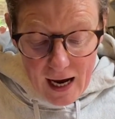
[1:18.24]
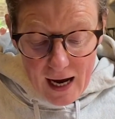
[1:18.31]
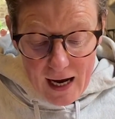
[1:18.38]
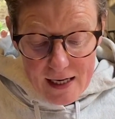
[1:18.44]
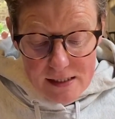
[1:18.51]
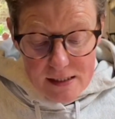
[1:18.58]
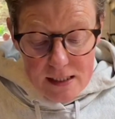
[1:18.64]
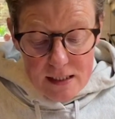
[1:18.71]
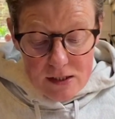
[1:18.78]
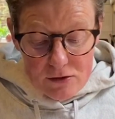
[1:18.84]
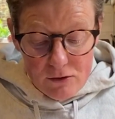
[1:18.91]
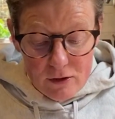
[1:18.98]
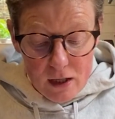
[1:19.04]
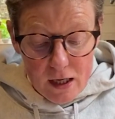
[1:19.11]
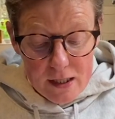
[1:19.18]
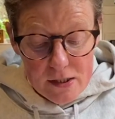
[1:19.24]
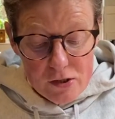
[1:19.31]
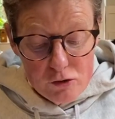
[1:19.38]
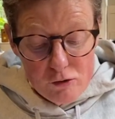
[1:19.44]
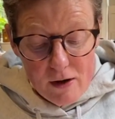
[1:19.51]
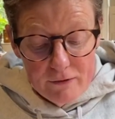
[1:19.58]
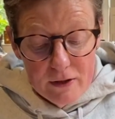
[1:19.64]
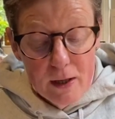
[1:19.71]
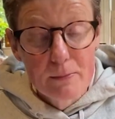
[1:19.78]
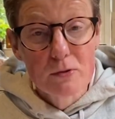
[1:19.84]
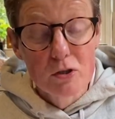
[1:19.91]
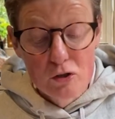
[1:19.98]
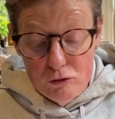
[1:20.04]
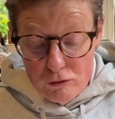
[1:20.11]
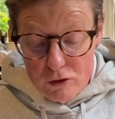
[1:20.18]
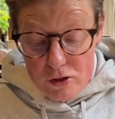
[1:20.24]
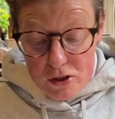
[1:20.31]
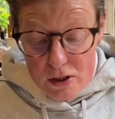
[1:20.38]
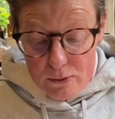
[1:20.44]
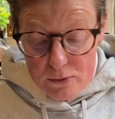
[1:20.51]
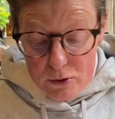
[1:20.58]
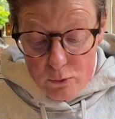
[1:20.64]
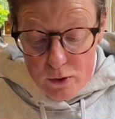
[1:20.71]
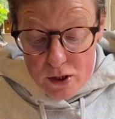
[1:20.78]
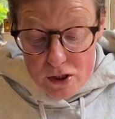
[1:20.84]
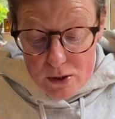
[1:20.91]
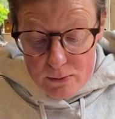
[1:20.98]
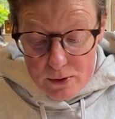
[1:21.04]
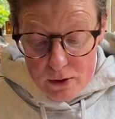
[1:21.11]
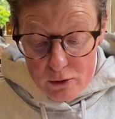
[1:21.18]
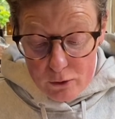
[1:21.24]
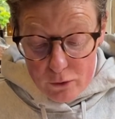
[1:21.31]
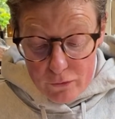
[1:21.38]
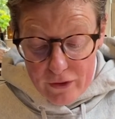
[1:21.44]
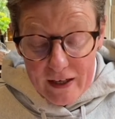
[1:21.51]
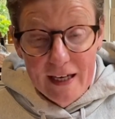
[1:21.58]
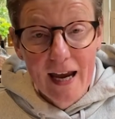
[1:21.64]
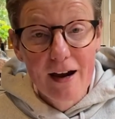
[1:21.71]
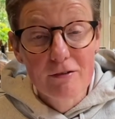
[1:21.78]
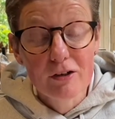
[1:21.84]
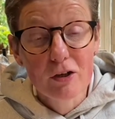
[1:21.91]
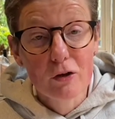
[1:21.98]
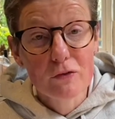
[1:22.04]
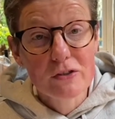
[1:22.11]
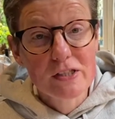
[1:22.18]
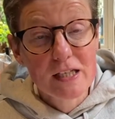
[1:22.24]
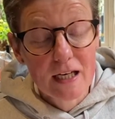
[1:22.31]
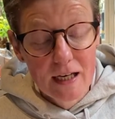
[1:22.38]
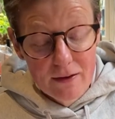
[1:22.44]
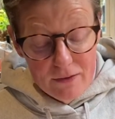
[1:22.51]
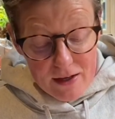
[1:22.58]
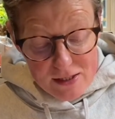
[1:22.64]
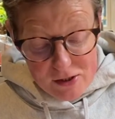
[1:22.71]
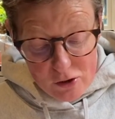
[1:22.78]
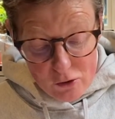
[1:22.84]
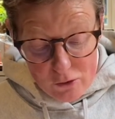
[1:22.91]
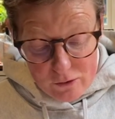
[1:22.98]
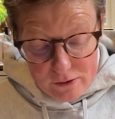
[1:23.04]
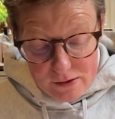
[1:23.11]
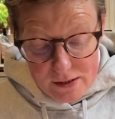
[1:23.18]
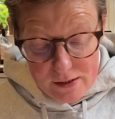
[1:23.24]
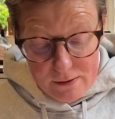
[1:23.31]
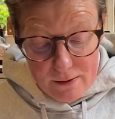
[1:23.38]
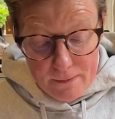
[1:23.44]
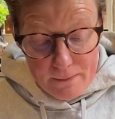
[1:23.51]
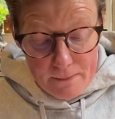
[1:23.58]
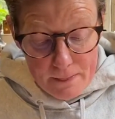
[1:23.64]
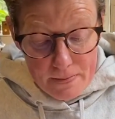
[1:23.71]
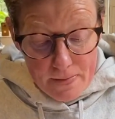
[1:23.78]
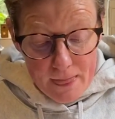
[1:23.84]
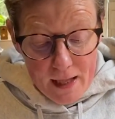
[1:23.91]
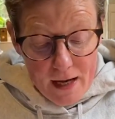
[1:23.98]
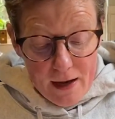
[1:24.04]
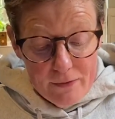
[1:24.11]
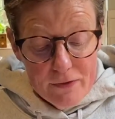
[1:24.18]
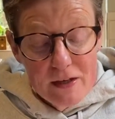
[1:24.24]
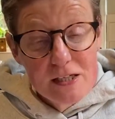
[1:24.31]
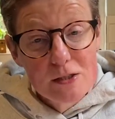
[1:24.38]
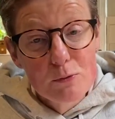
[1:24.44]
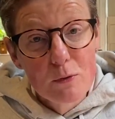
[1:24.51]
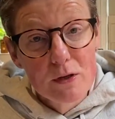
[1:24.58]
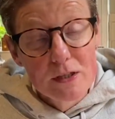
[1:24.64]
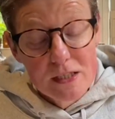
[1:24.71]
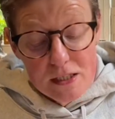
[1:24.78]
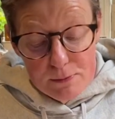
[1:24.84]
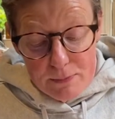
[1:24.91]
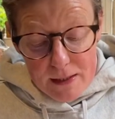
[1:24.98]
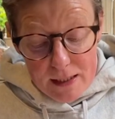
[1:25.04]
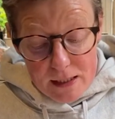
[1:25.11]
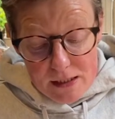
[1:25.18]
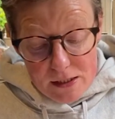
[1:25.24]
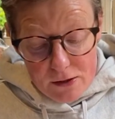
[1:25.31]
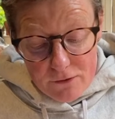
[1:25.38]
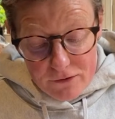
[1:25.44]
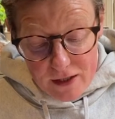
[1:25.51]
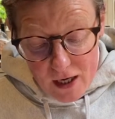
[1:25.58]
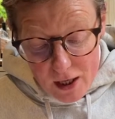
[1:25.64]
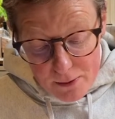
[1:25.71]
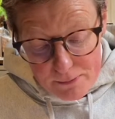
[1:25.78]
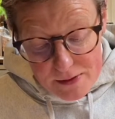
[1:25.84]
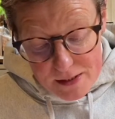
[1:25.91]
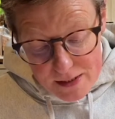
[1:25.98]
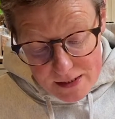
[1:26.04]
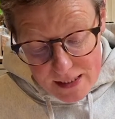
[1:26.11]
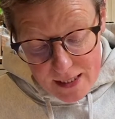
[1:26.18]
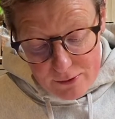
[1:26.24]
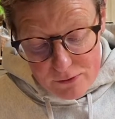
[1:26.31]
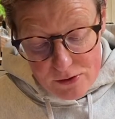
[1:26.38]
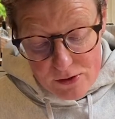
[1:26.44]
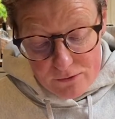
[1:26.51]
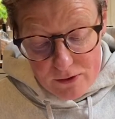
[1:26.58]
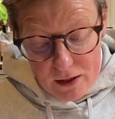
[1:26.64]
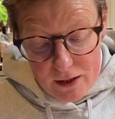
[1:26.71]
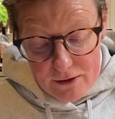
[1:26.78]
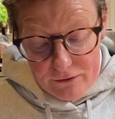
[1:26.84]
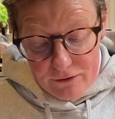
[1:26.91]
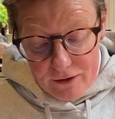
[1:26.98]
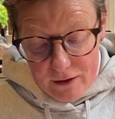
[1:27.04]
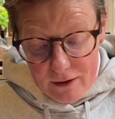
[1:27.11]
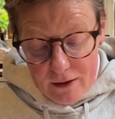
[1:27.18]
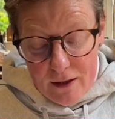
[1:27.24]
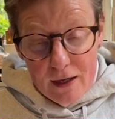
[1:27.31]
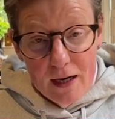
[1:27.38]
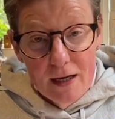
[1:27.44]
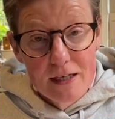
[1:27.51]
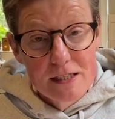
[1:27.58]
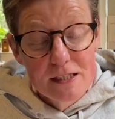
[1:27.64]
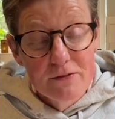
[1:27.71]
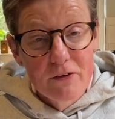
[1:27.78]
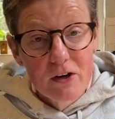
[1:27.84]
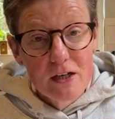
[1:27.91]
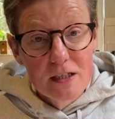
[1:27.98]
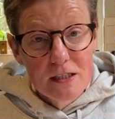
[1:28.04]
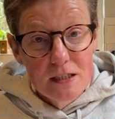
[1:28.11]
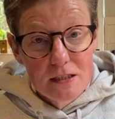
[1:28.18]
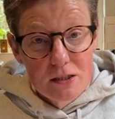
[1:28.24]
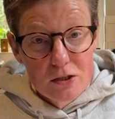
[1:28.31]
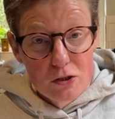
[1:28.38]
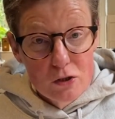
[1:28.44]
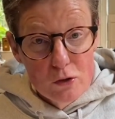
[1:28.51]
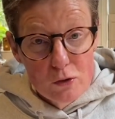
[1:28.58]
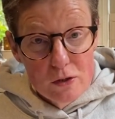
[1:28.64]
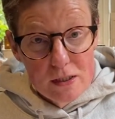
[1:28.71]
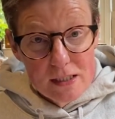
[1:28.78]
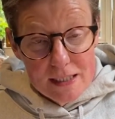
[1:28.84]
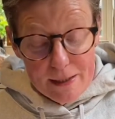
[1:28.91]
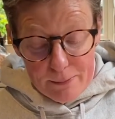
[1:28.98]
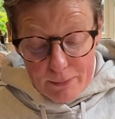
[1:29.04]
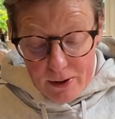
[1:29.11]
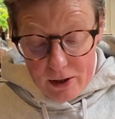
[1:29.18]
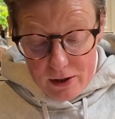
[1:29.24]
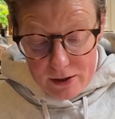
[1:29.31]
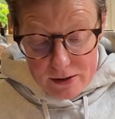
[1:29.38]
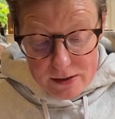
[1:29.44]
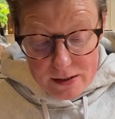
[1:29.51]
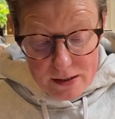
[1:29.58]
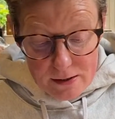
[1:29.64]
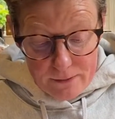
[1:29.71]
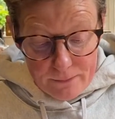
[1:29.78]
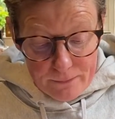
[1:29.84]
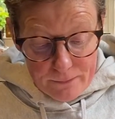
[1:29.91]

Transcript: As the Israelites travel up to Jerusalem to worship the Lord, they carry on singing their songs. And this one speaks of the ups and downs of life, and it's divided into two distinct parts.